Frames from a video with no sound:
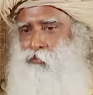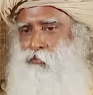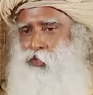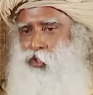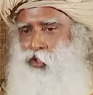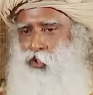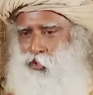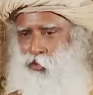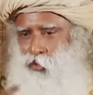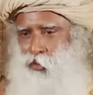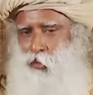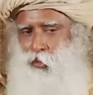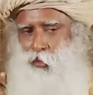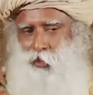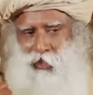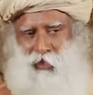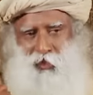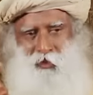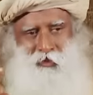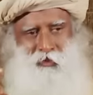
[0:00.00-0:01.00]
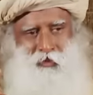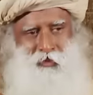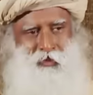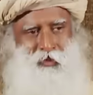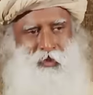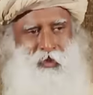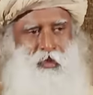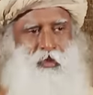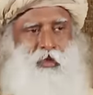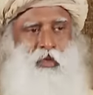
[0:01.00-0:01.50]
is holding you.
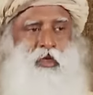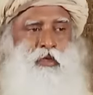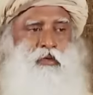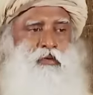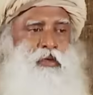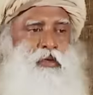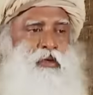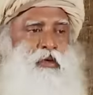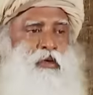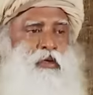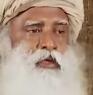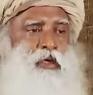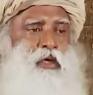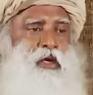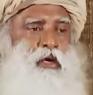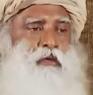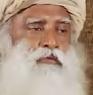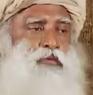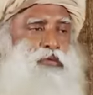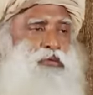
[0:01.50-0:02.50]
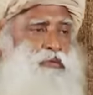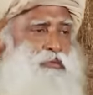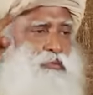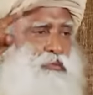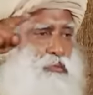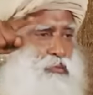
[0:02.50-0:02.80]
It will not allow you